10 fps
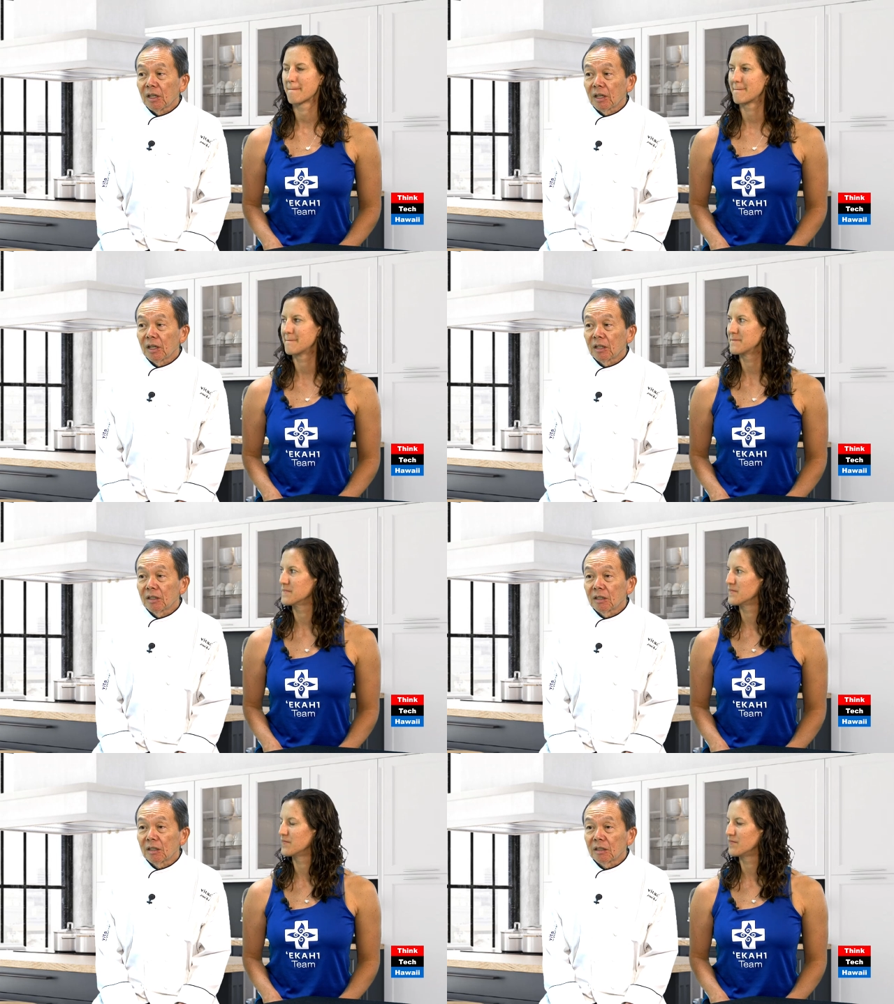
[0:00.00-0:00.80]

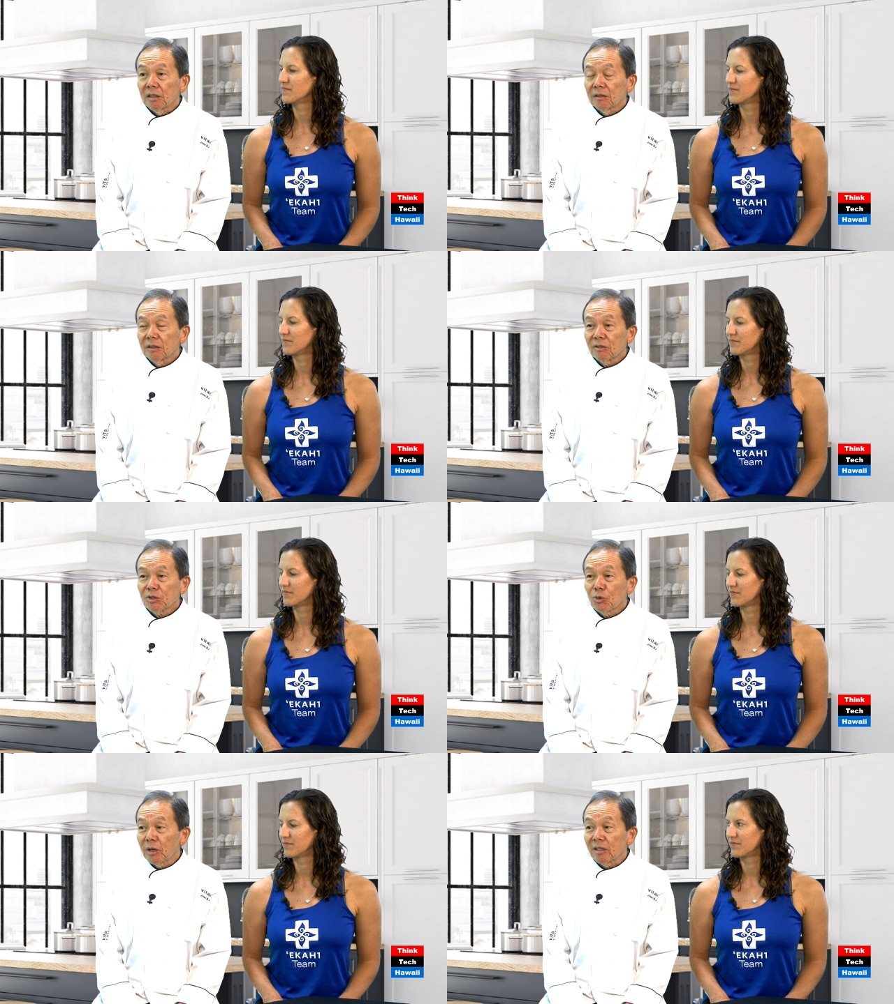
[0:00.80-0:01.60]
Speaker 1: And uh, that was
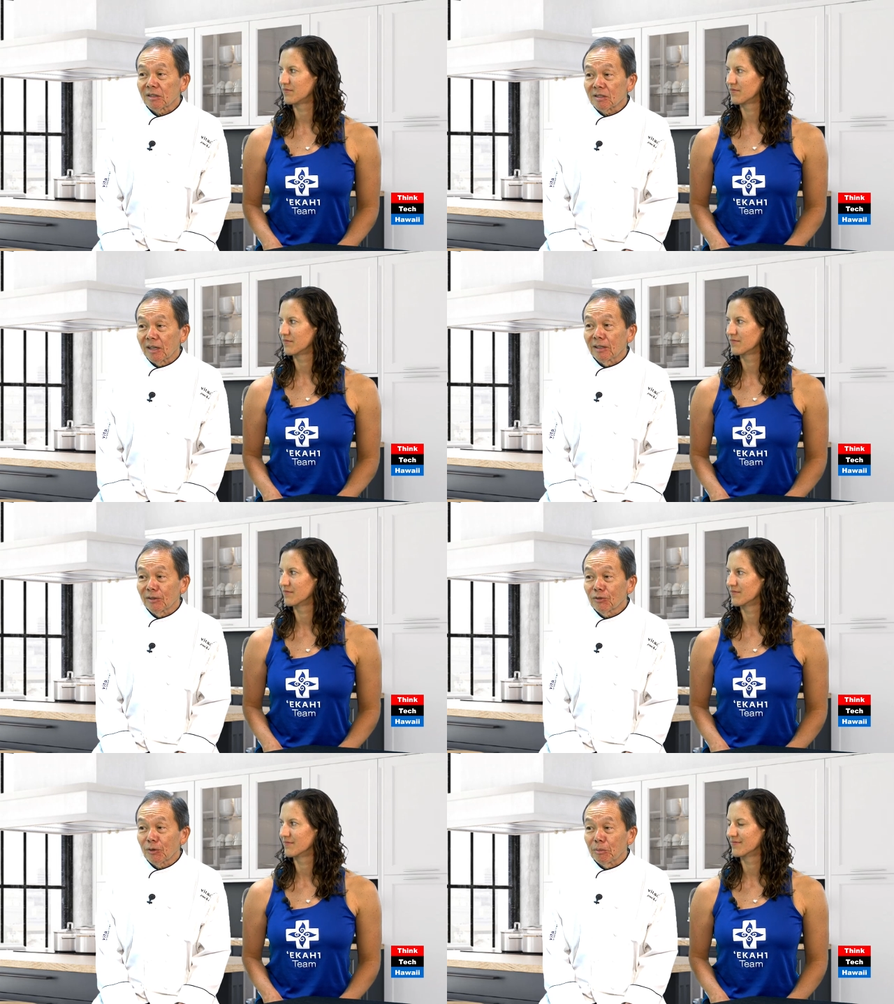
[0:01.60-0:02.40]
quite exciting
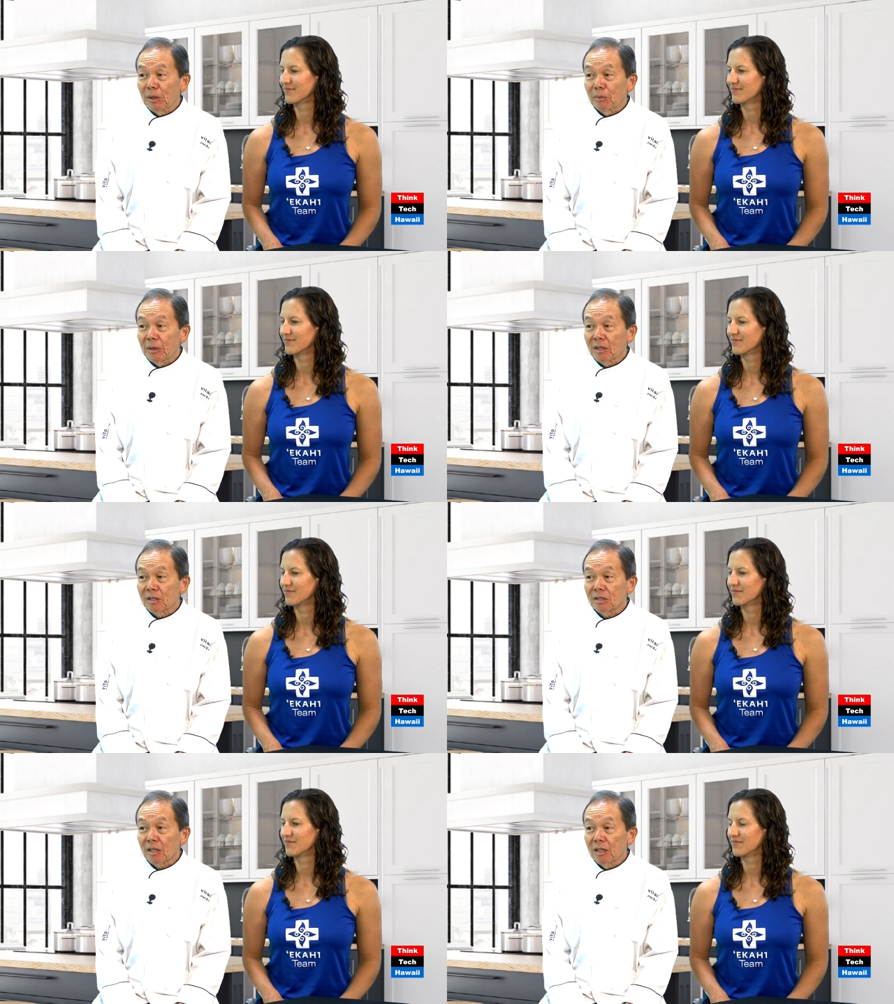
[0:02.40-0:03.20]
for me because
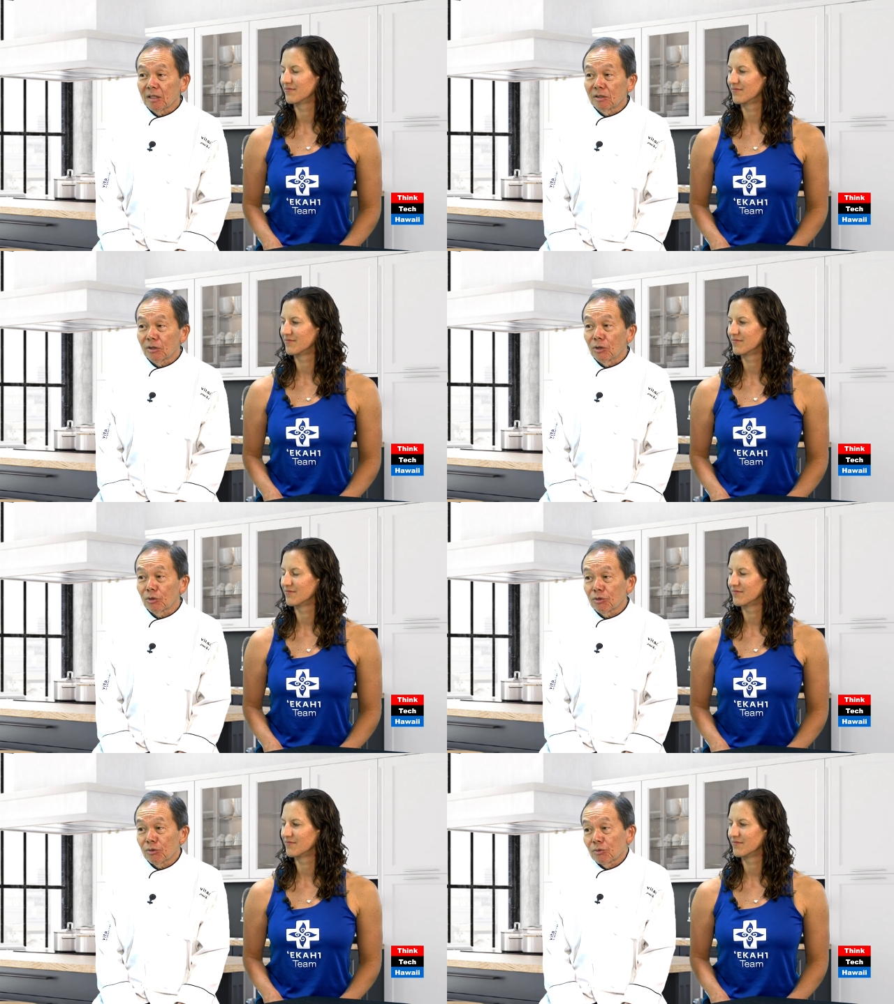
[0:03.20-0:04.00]
I had to go
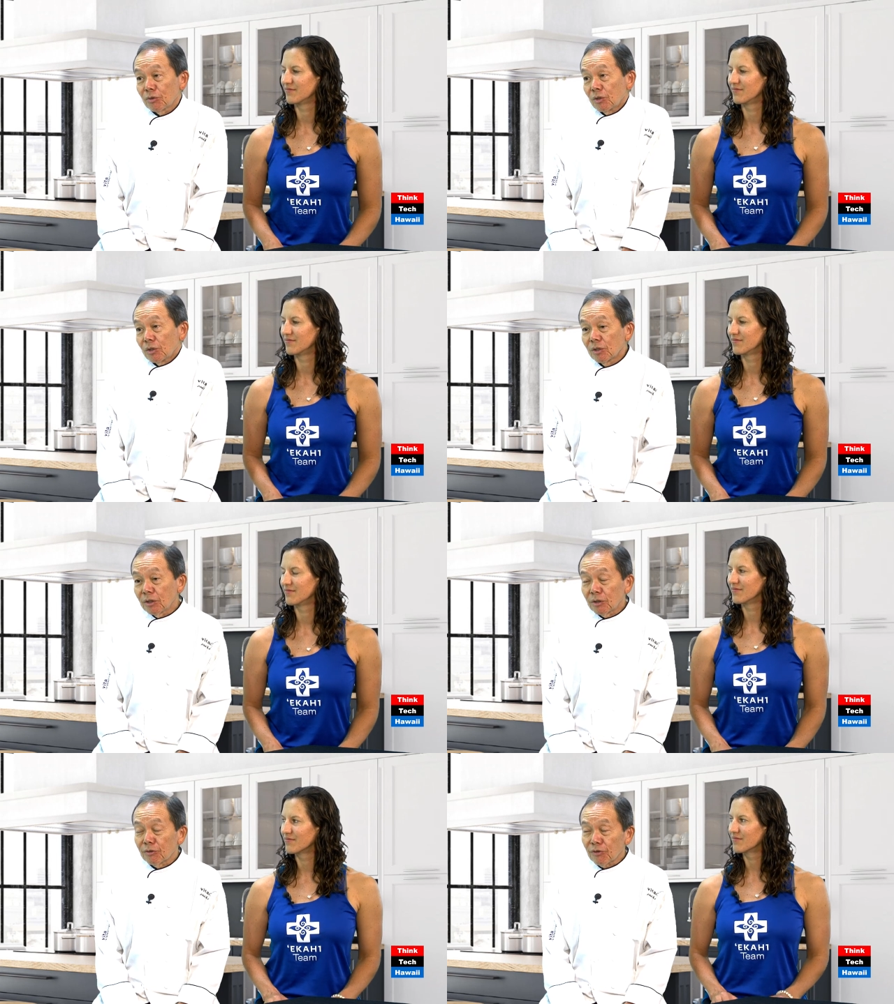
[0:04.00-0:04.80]
through, you
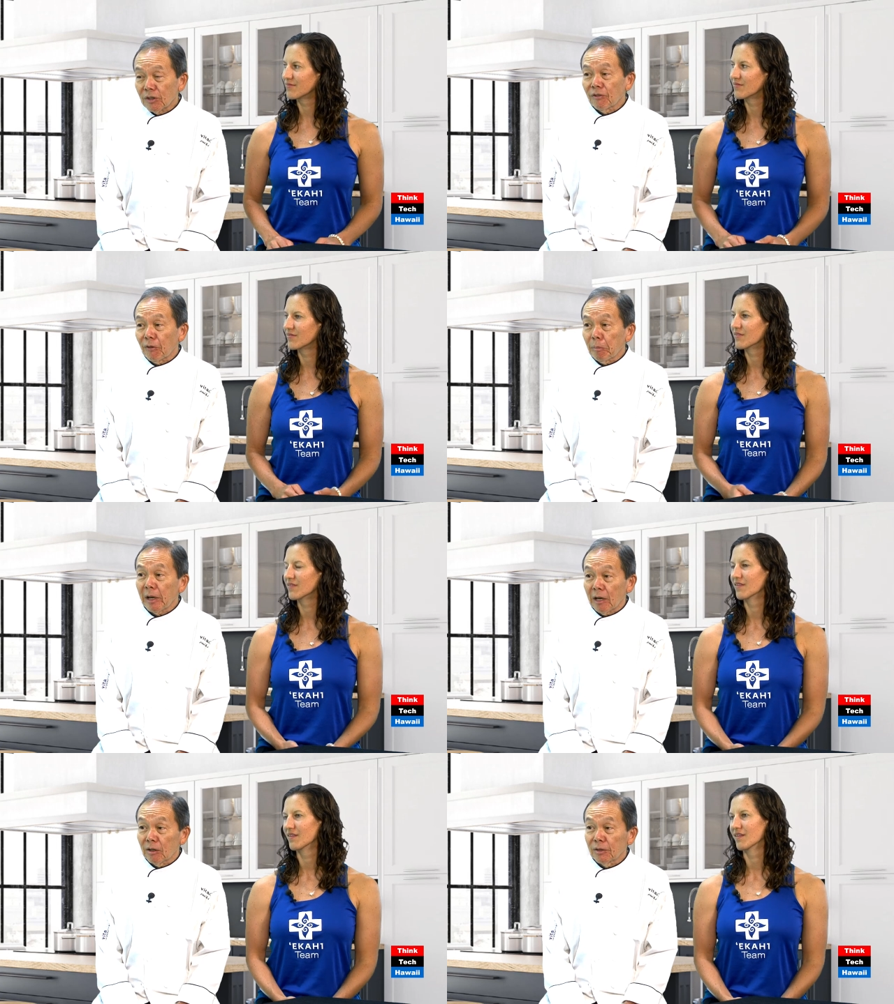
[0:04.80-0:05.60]
know, in front of a
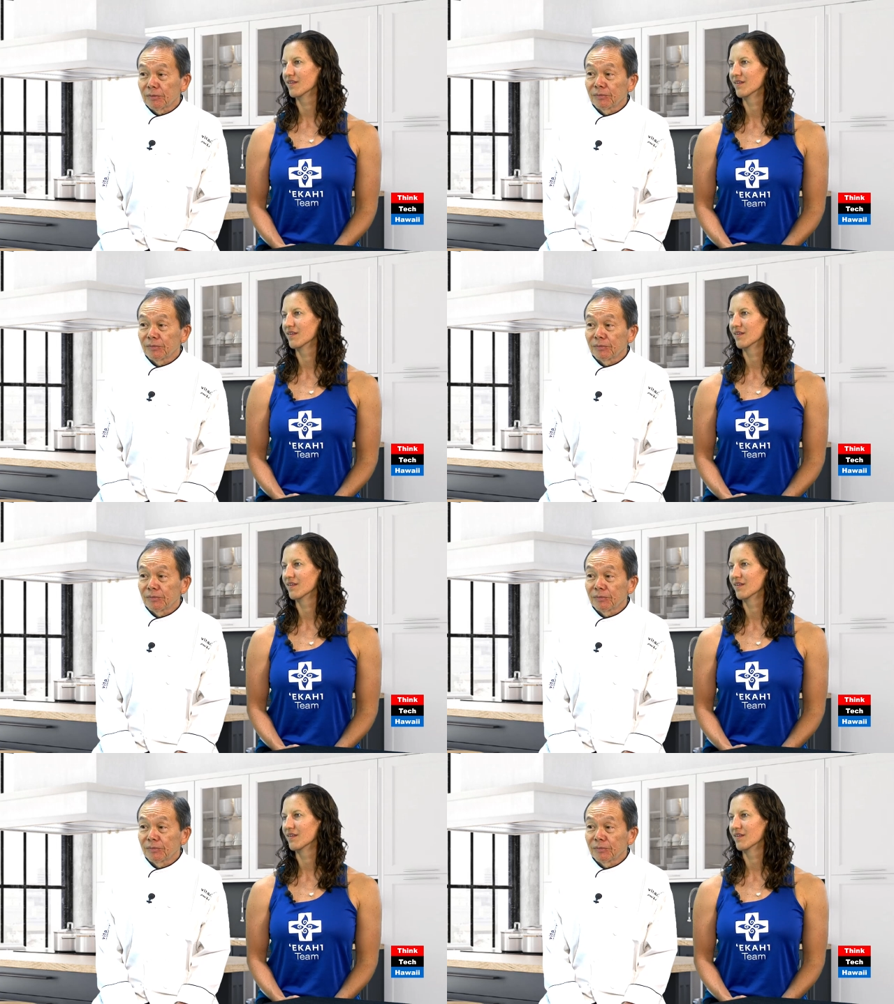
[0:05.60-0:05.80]
panel